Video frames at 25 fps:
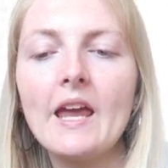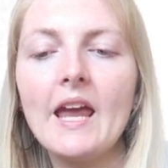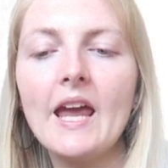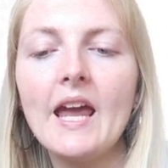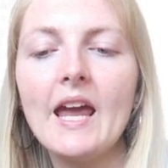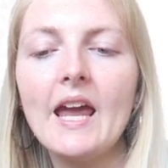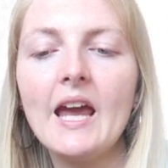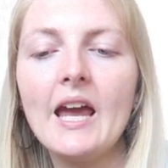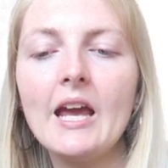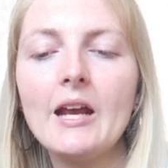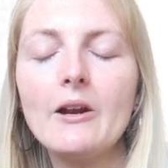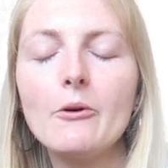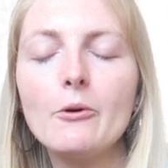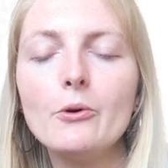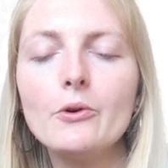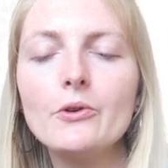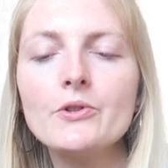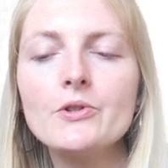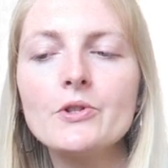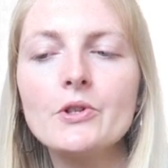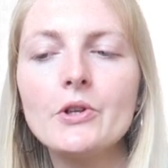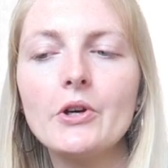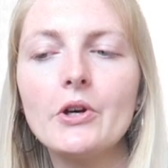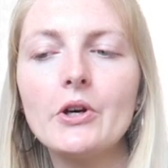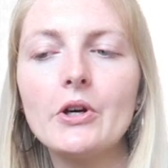And
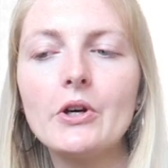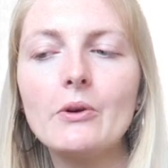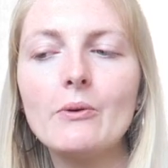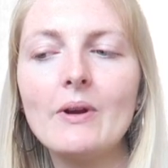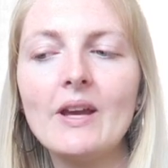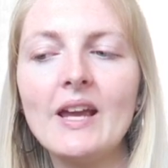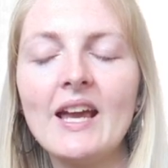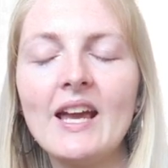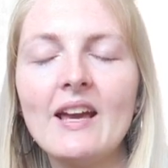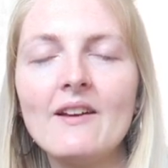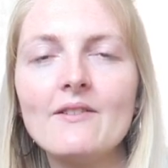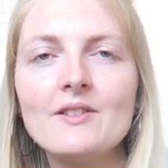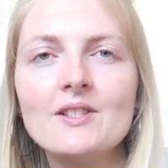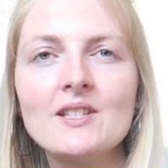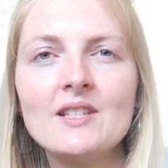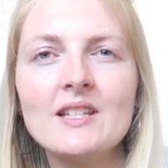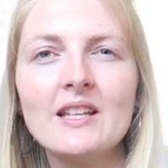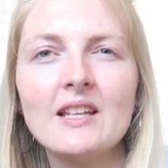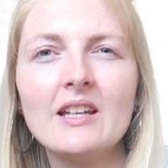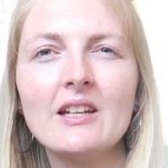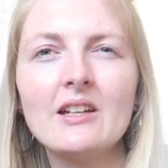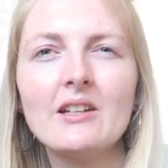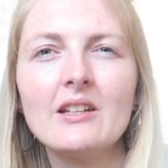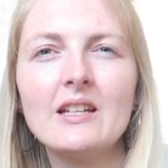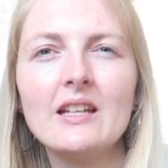also we have
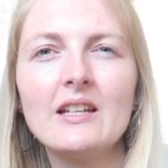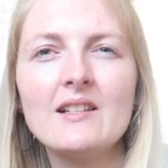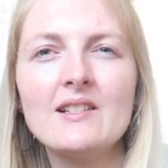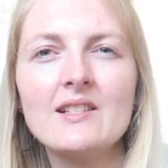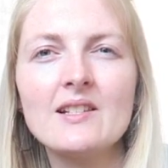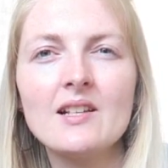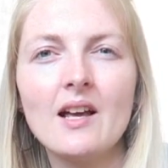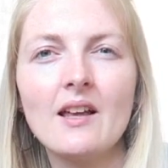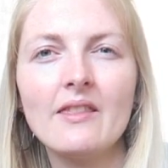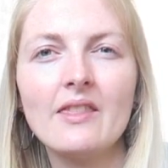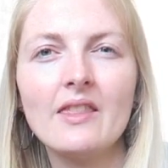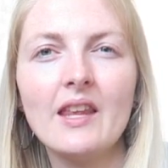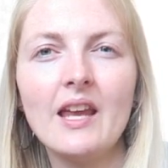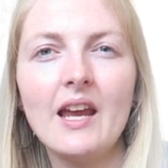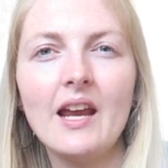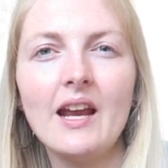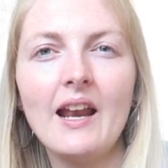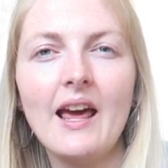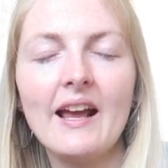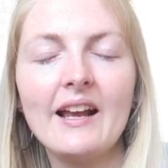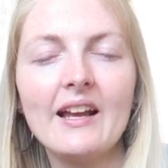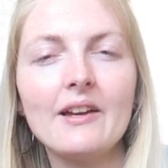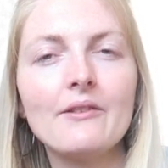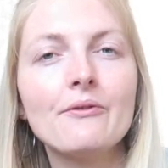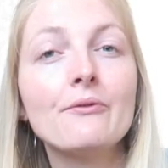still the Sunday,
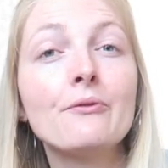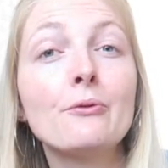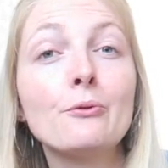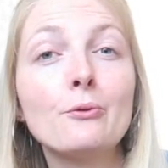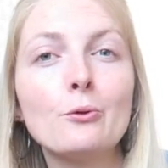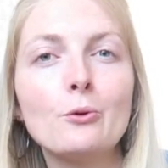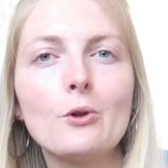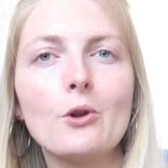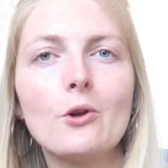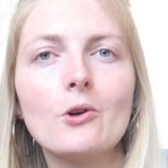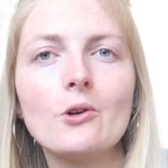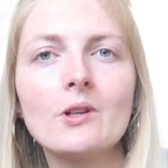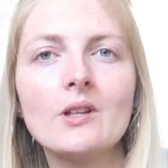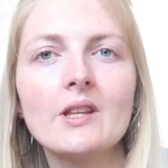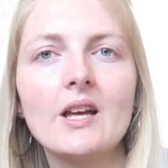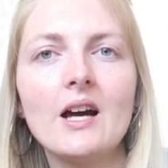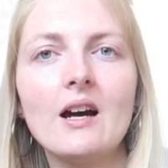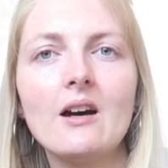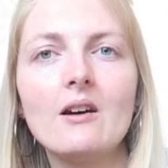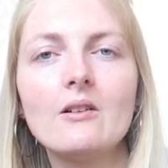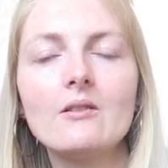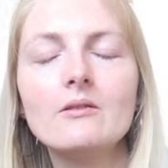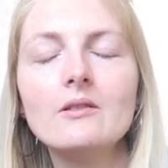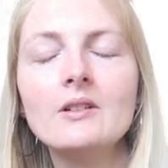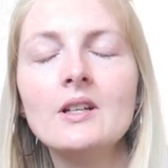like a full
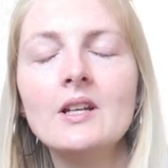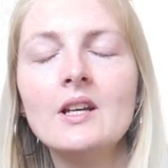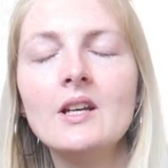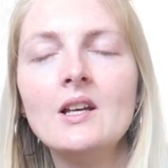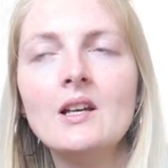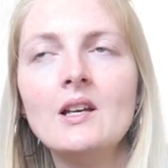lockdown.